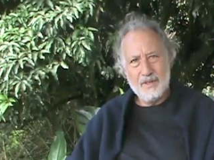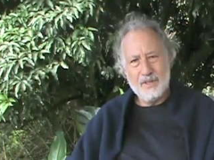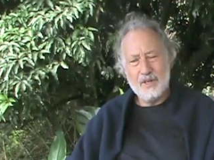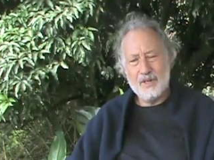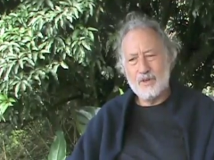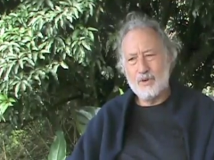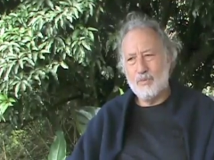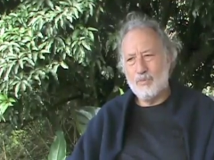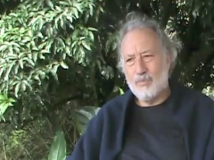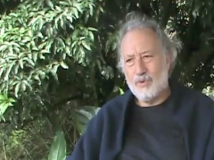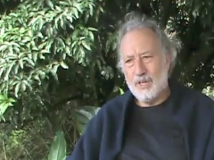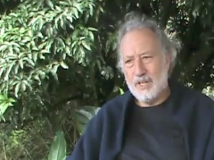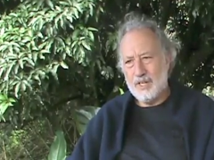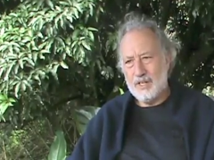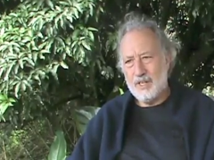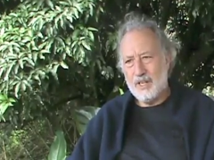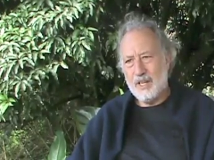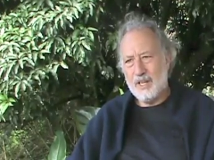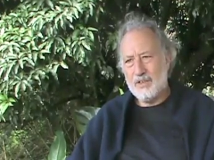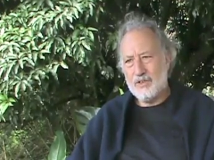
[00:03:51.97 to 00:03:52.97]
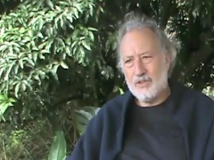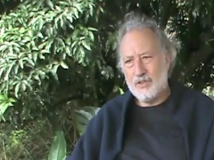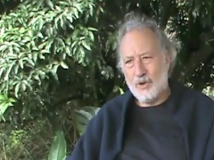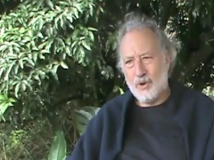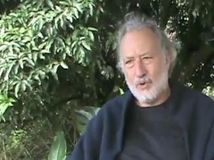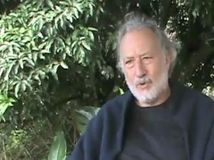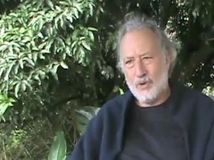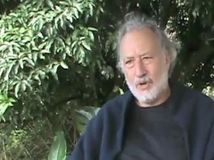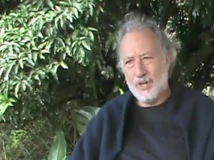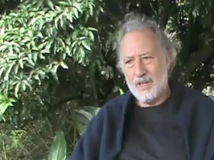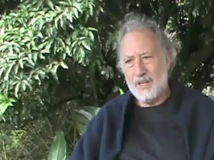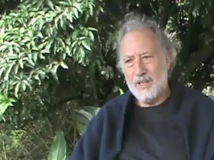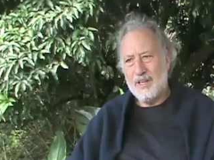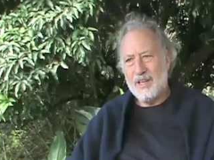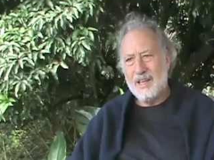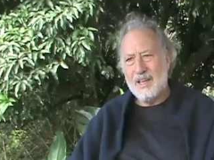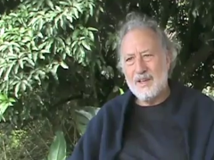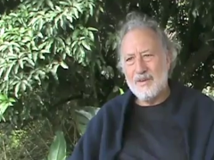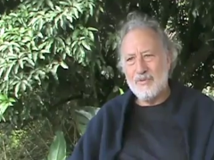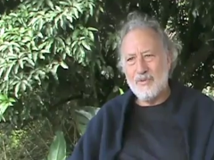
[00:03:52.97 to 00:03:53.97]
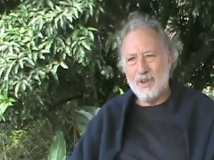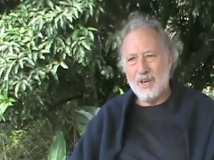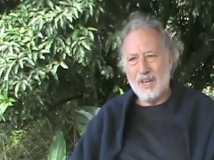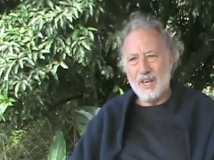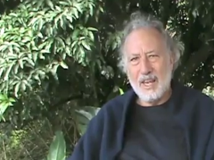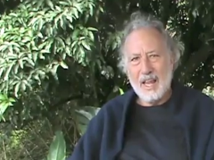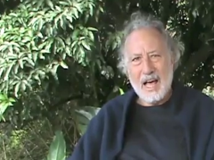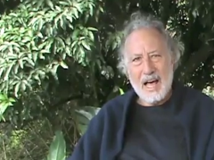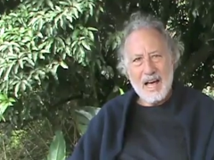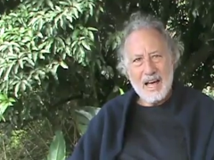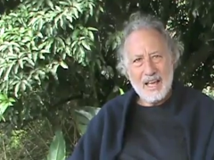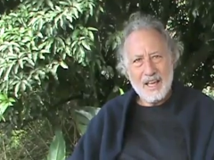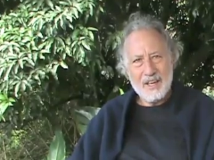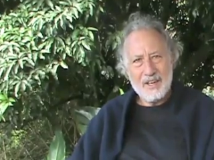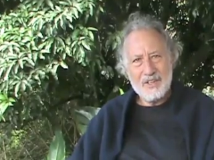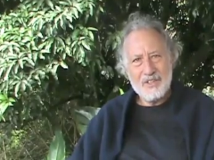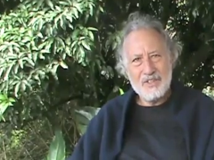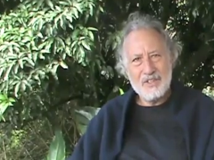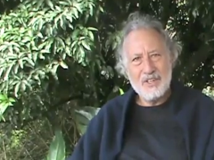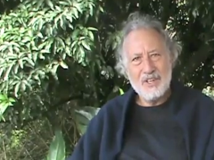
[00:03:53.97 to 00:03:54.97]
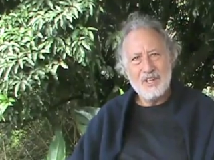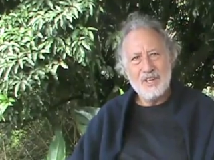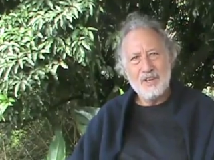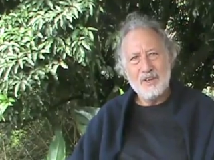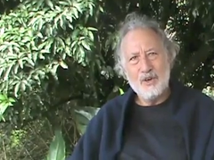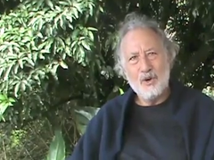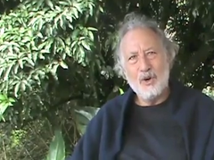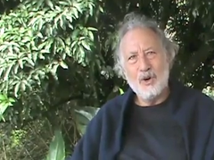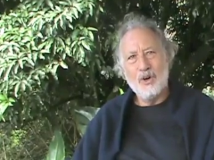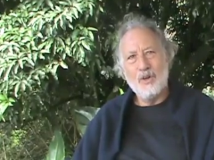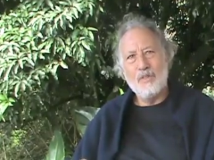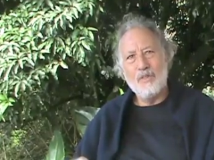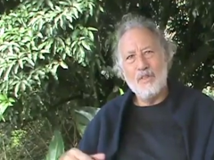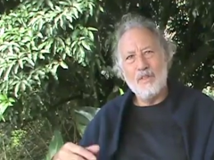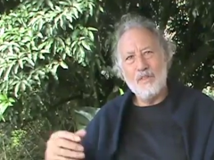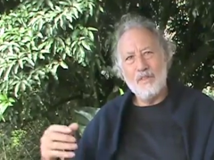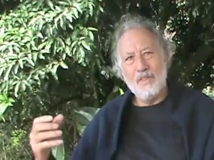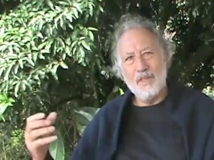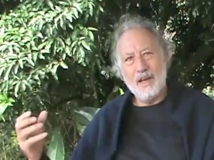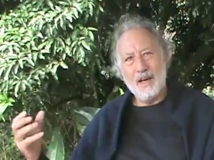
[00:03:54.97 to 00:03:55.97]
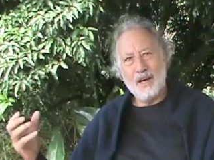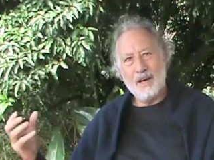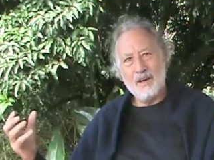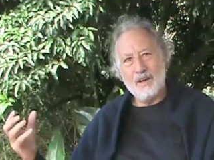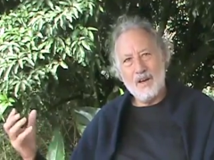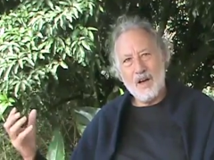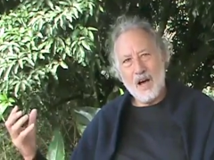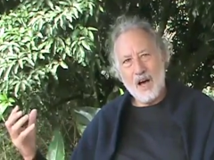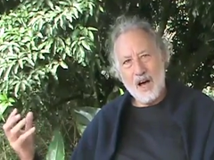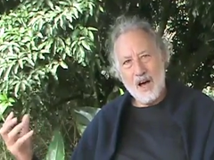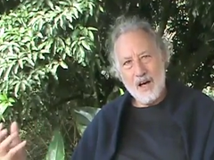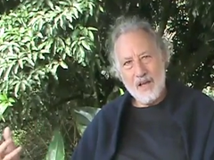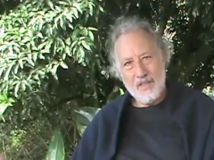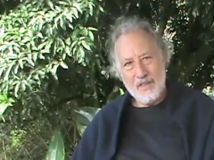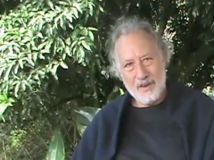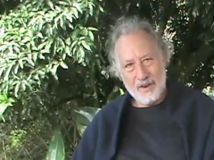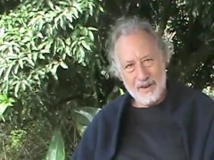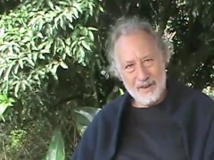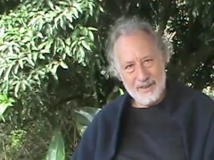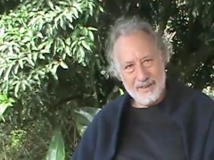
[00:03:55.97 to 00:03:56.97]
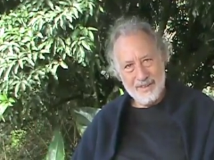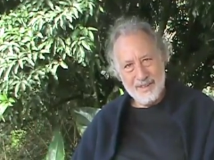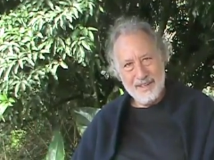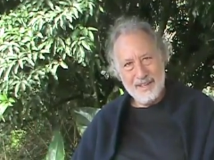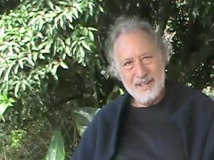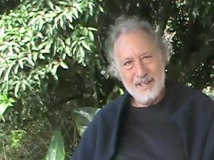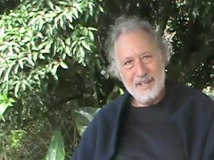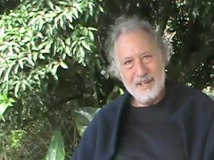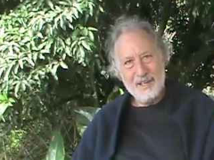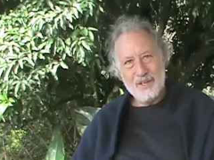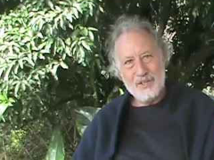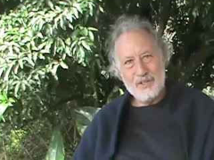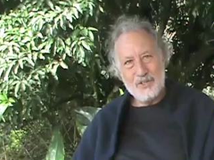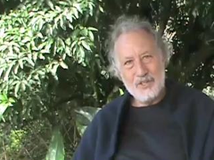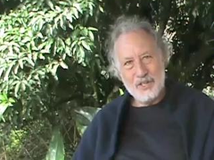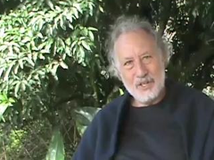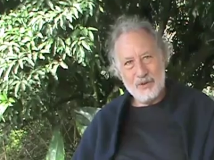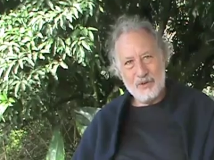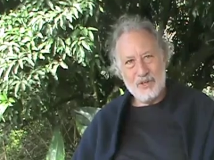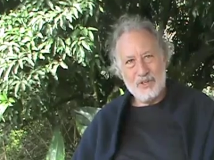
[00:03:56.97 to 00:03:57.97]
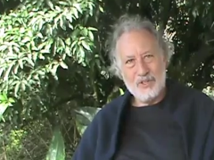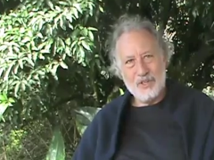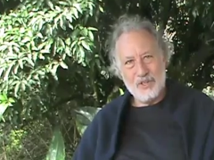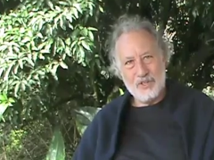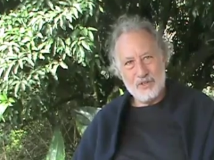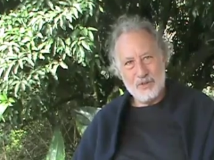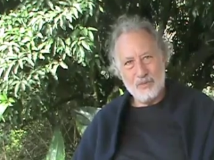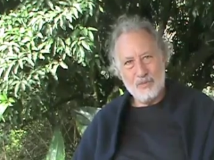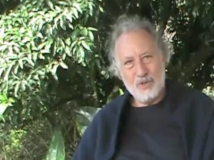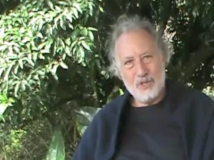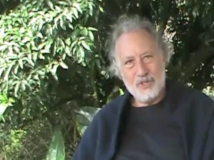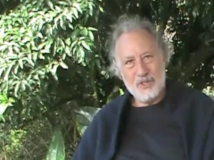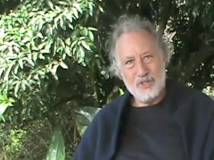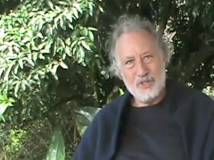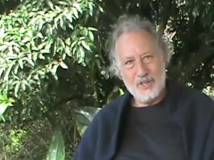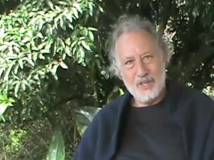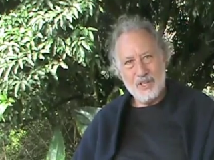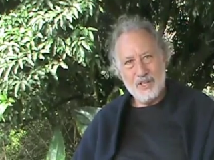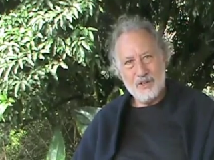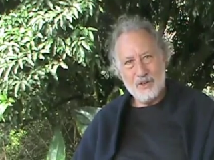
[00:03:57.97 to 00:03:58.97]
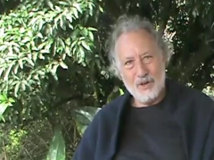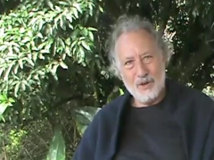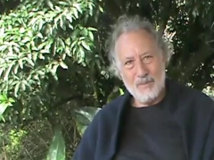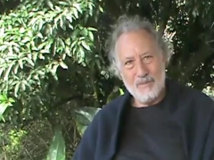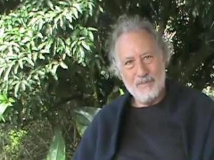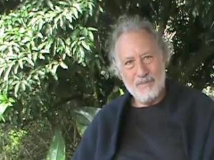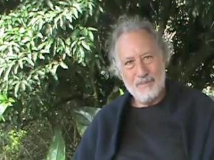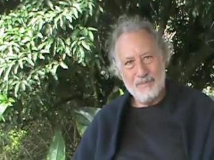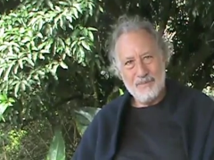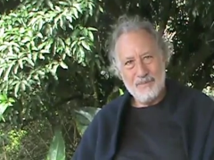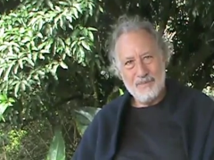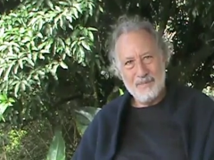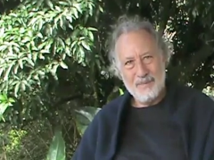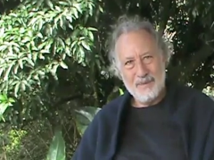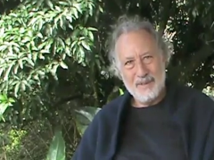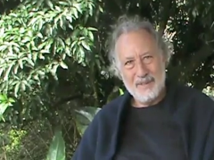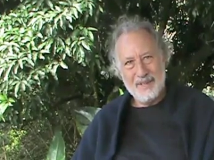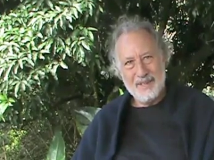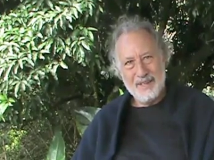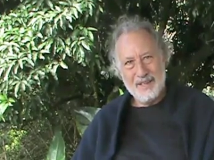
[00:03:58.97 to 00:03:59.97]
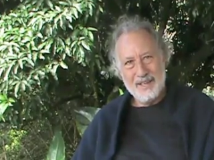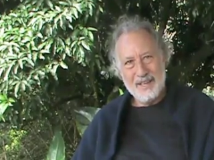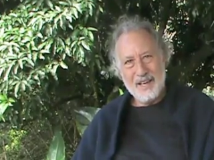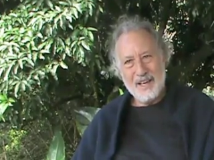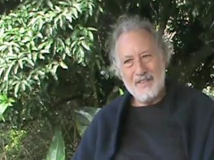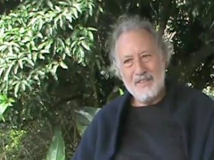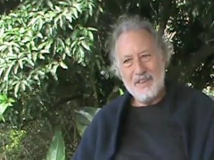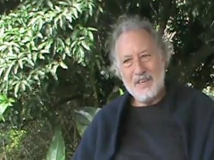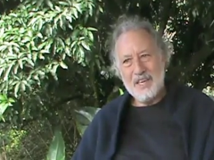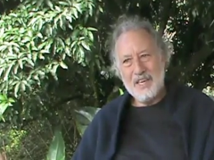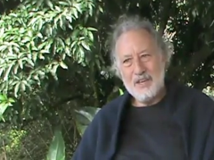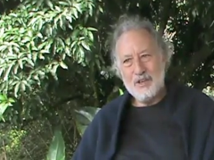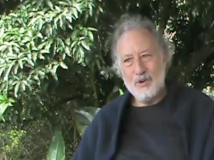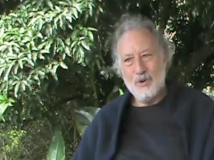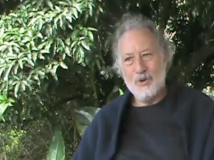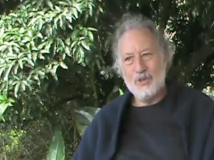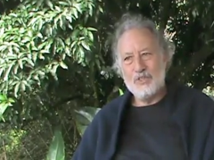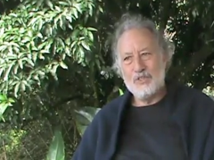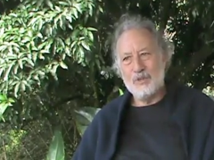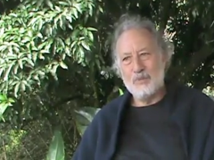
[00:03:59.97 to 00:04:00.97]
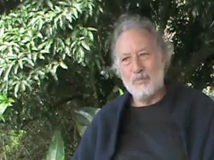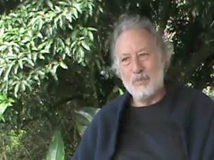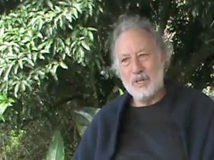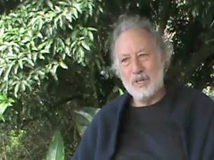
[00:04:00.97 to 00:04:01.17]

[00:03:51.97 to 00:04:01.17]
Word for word: They're completely and totally reliant on their other steering system, which is the ego. And the ego is the